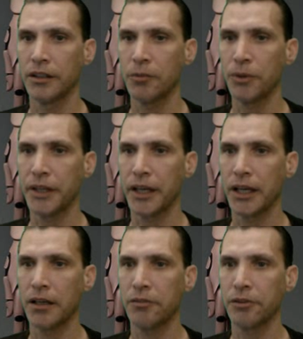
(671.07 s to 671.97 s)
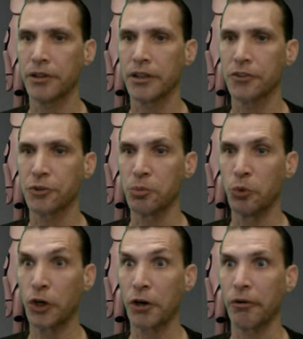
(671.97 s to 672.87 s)
Then we have uh, some
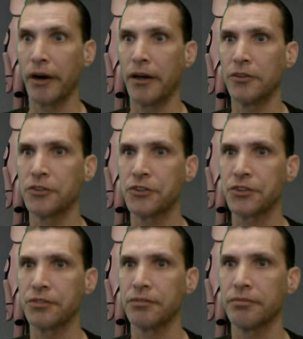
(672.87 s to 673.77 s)
workarounds.